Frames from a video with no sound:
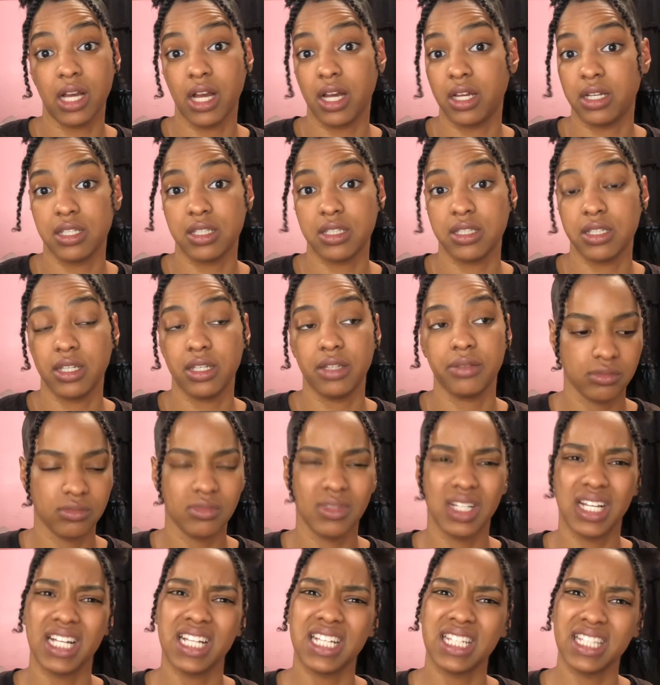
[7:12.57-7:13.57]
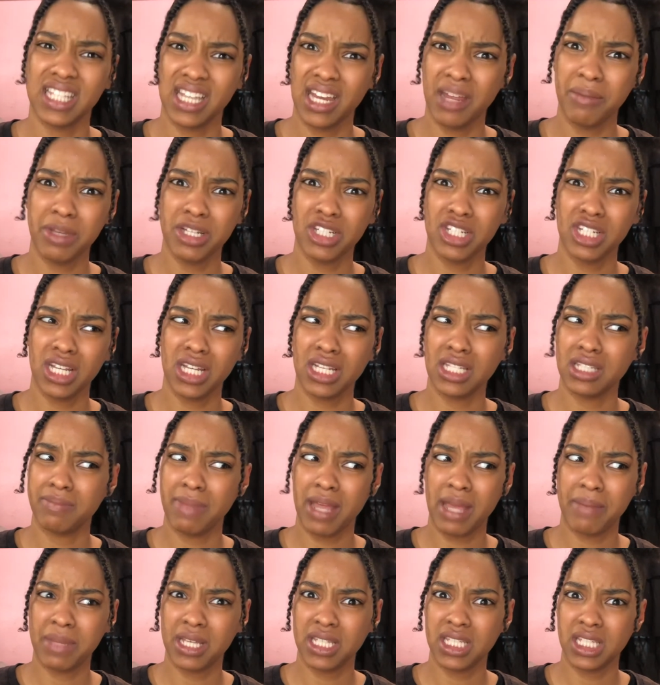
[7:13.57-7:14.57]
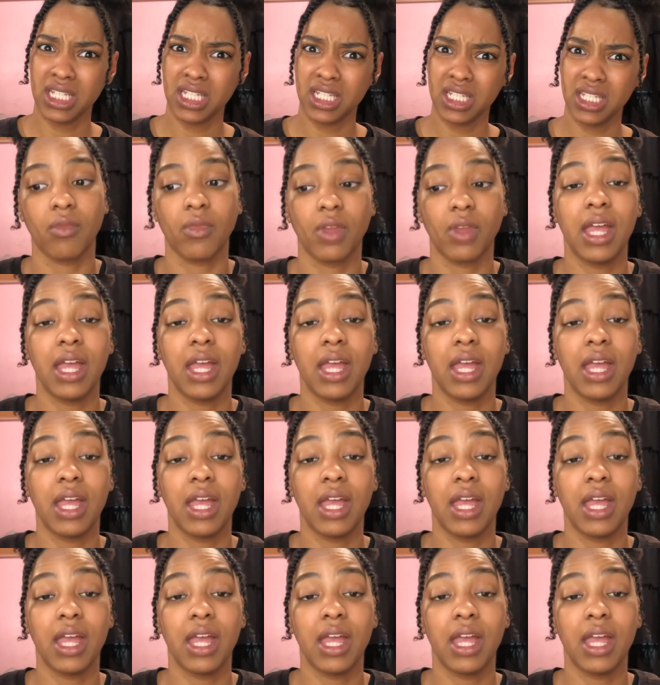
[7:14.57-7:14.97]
honestly. Did I mention that it's mad messy?